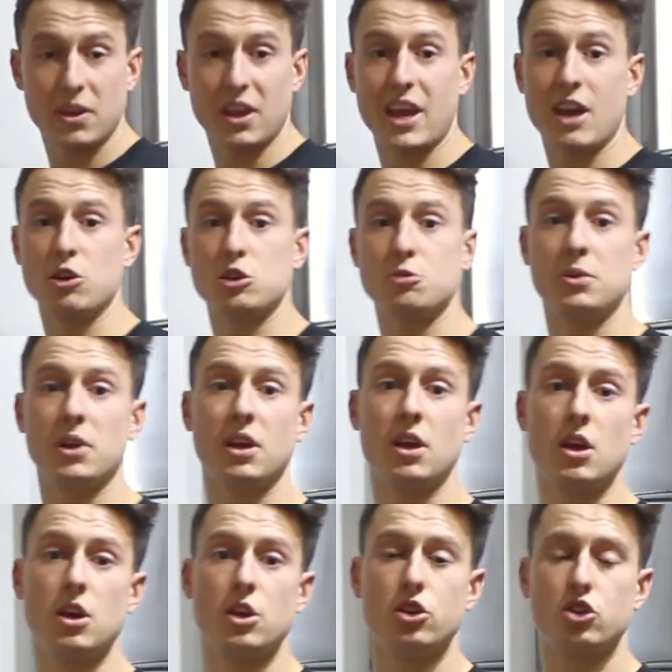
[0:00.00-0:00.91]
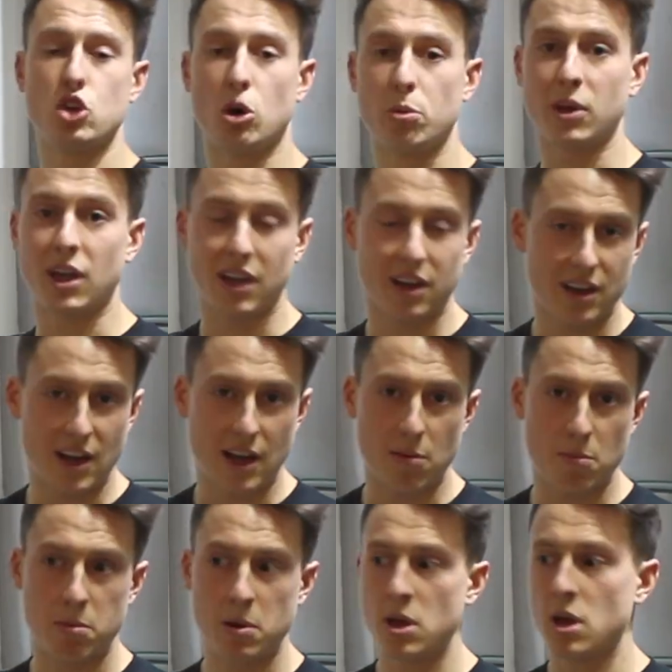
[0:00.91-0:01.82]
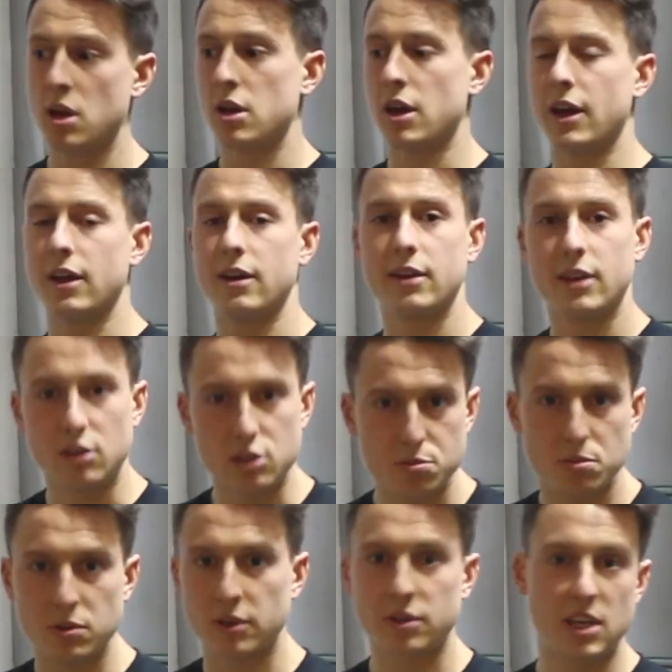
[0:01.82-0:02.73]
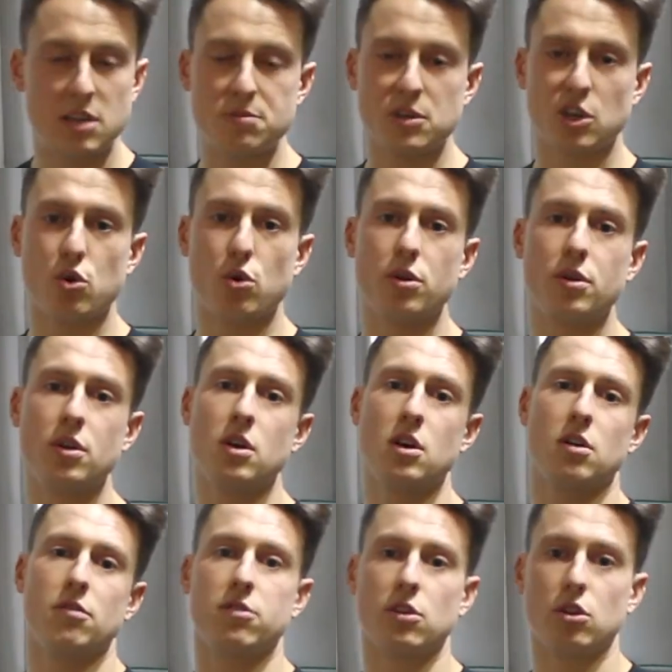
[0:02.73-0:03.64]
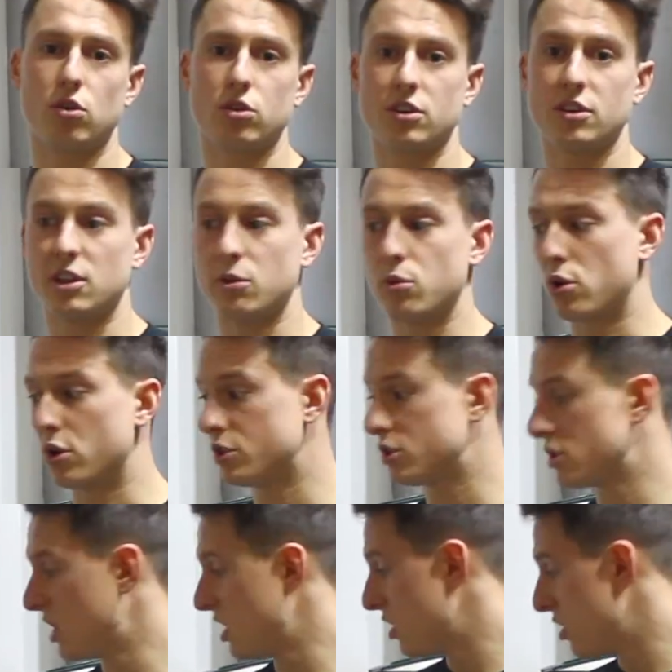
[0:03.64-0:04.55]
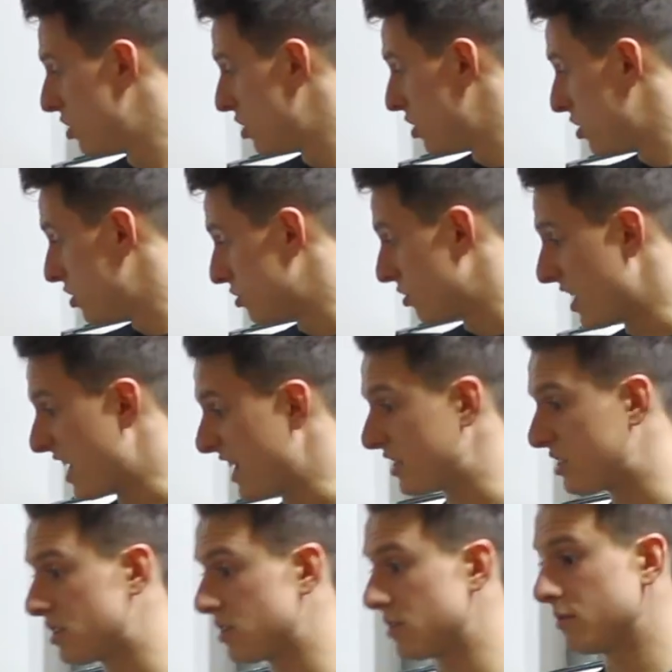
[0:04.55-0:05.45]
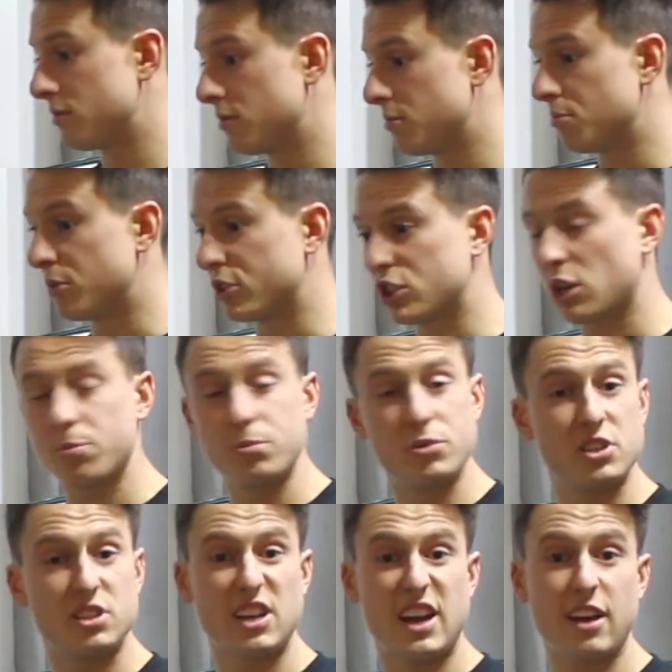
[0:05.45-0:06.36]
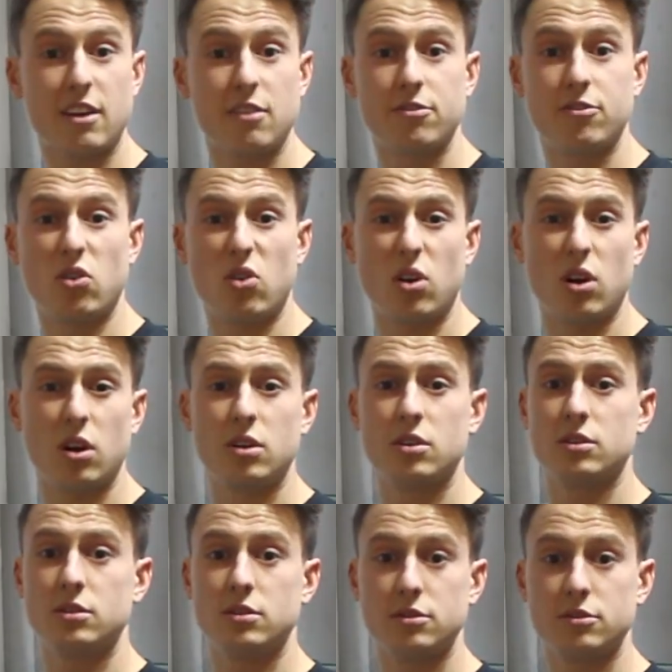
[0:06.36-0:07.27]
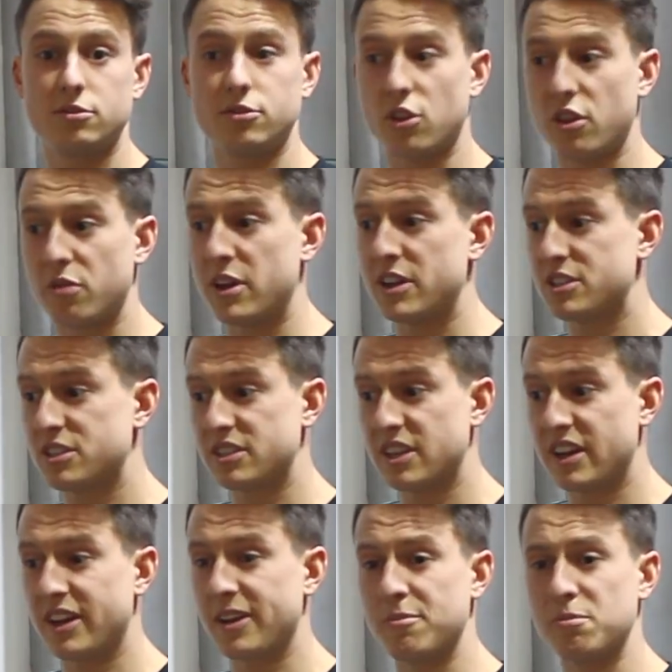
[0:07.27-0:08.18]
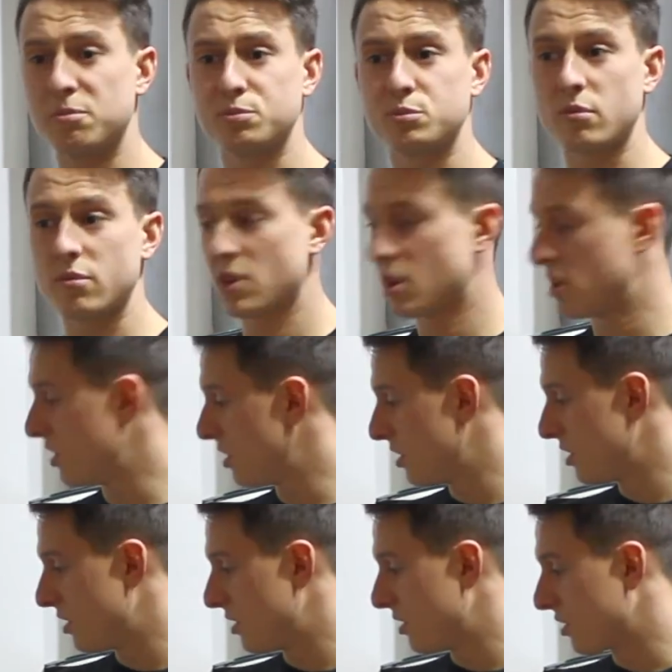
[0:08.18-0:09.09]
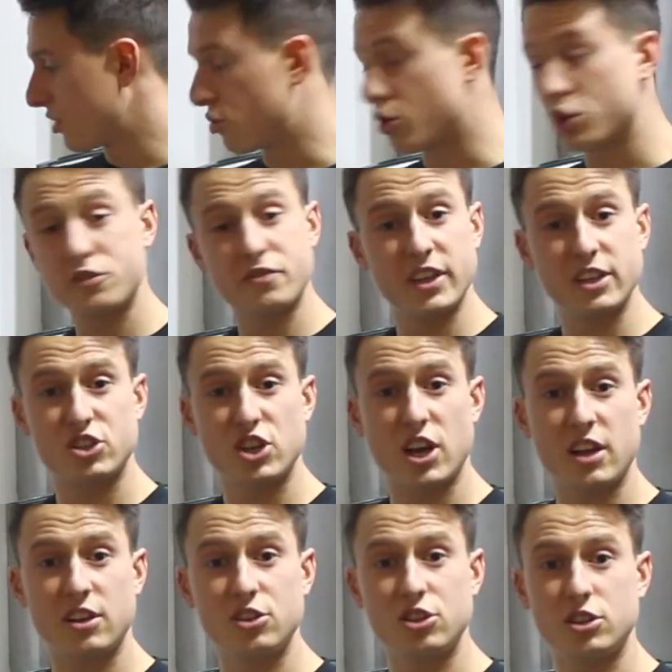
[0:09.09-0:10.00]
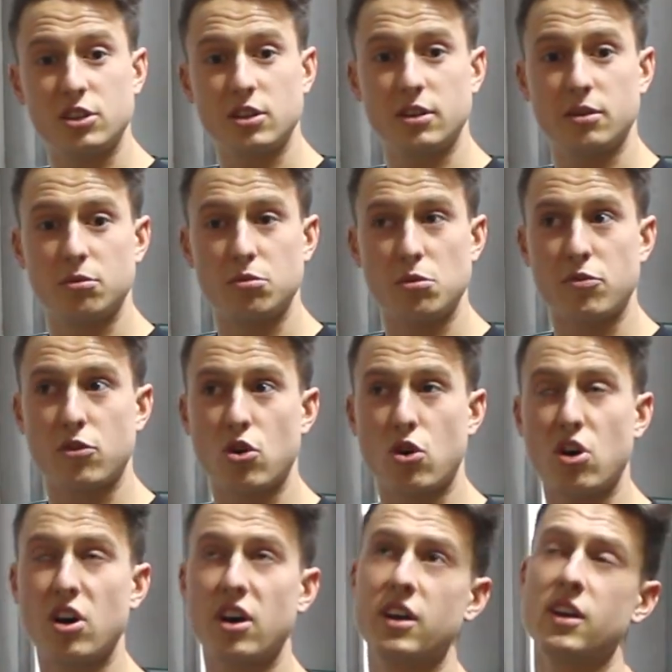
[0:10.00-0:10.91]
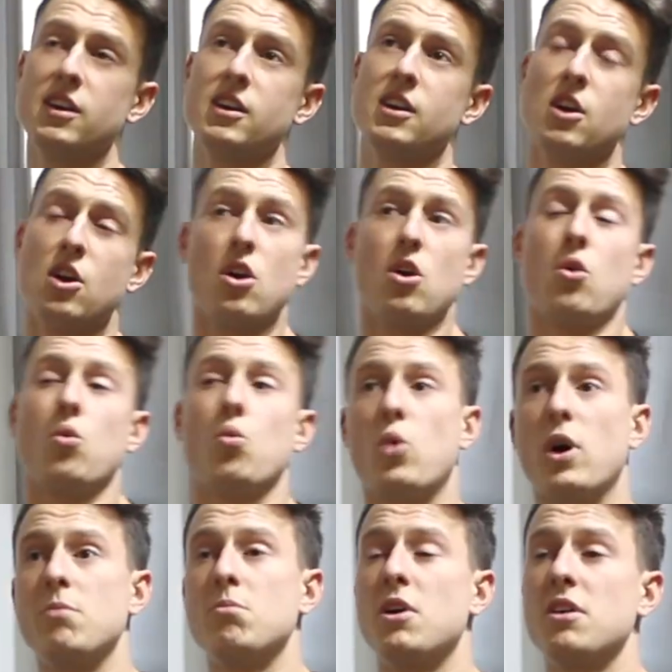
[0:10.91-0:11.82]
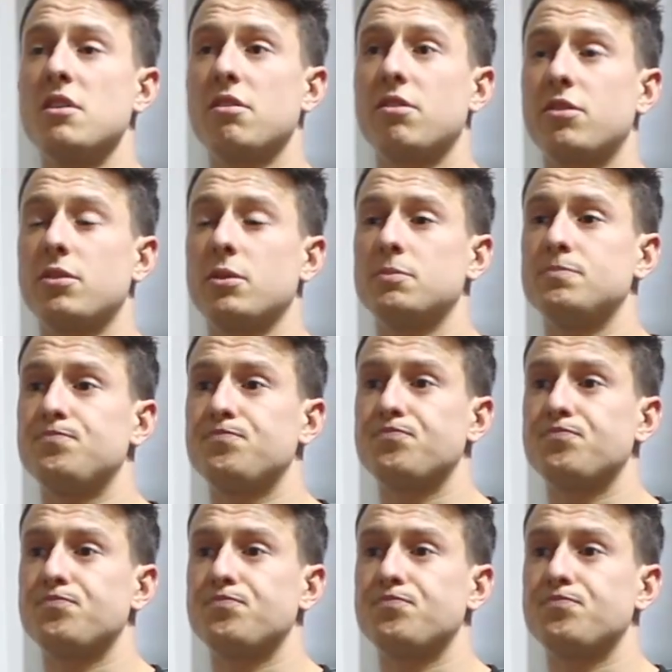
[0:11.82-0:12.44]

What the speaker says: that helps me stop getting cramp and keeps me going for longer than I would. So that's my supplement stack for this CrossFit challenge. We've got 1 month